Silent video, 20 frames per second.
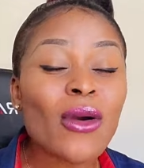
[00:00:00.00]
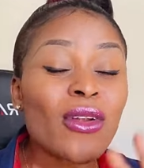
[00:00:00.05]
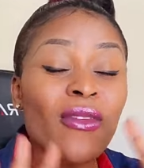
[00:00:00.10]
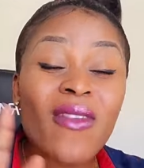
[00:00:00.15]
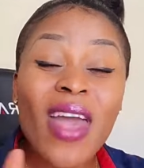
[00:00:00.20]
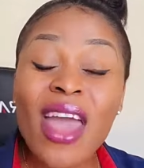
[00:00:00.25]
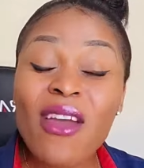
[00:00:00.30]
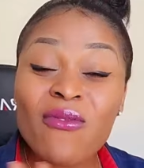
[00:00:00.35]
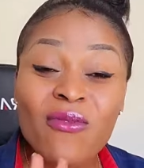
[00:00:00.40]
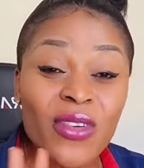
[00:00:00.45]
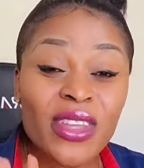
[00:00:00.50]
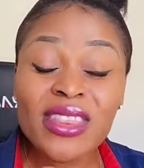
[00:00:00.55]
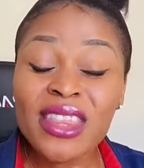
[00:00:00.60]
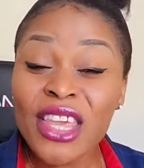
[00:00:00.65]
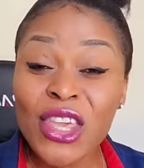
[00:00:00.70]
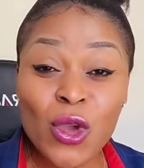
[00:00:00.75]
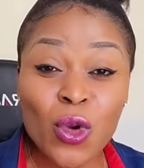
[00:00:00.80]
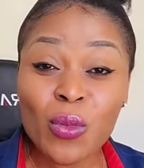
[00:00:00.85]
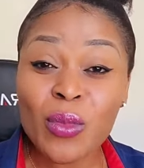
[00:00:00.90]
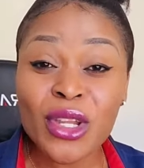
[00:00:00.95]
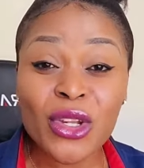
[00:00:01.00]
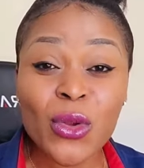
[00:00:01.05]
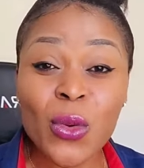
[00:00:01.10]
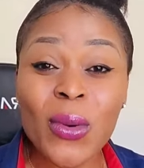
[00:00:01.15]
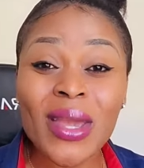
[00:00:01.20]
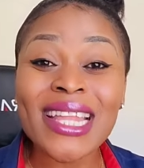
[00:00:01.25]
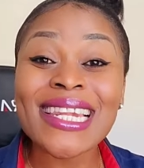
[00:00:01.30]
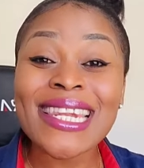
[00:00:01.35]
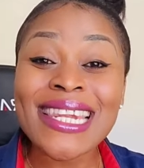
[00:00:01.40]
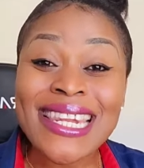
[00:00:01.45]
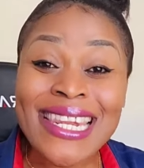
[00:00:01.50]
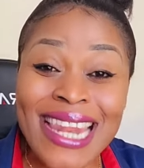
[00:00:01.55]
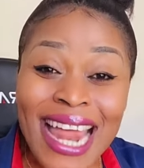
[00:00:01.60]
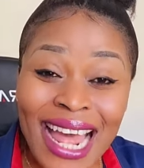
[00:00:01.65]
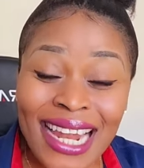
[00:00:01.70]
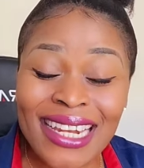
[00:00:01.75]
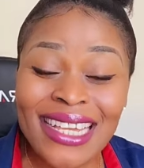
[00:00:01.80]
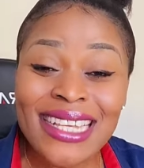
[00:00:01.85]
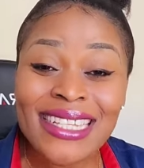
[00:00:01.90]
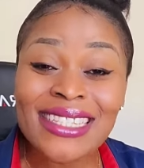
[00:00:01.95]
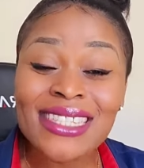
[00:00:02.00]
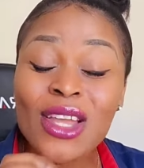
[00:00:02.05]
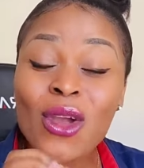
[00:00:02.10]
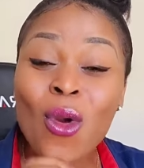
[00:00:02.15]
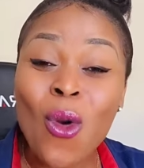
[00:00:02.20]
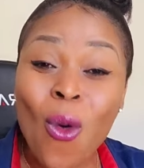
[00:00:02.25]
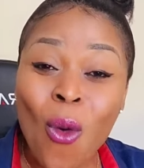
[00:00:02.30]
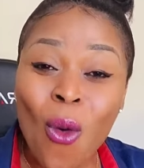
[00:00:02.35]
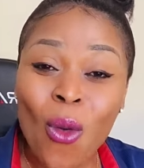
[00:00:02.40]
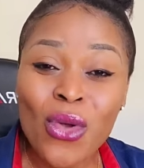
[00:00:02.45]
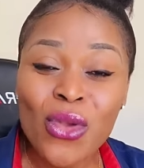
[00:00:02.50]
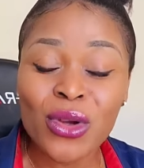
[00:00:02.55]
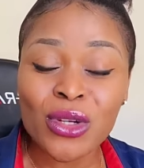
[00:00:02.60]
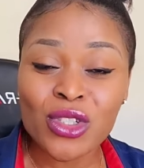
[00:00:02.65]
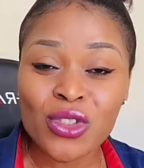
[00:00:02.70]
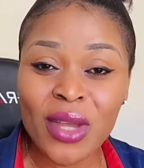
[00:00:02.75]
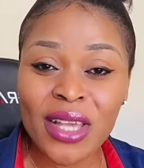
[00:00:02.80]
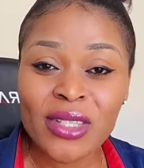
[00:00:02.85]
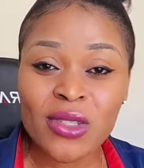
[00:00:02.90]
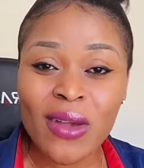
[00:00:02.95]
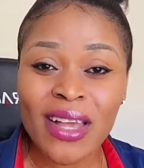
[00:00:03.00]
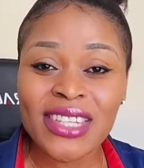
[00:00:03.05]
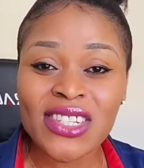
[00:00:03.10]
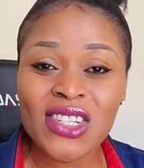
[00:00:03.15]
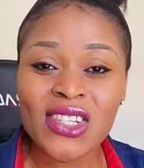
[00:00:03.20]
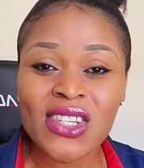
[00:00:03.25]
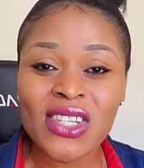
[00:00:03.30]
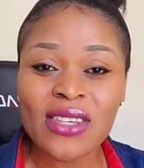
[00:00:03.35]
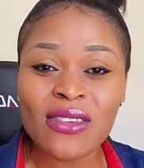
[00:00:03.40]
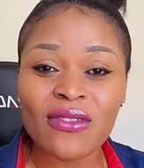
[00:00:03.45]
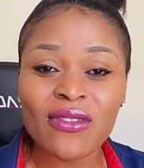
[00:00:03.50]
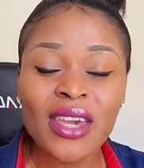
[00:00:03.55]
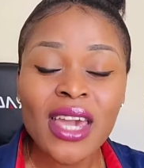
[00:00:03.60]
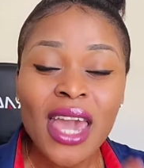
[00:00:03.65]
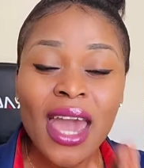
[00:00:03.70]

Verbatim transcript: of everything you'll be doing, that is the goal you're trying to achieve.